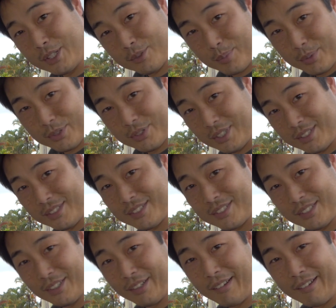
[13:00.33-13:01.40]
as
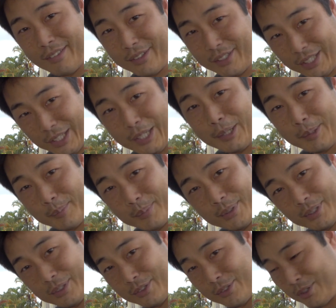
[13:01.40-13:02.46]
precise on the aim
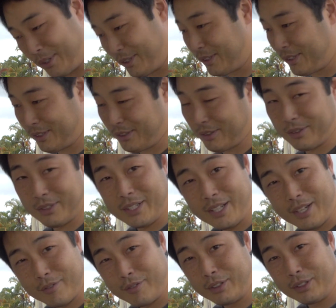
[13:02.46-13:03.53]
on the target, and not
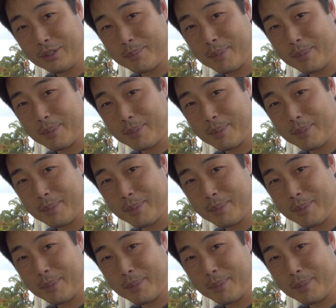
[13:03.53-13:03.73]
having a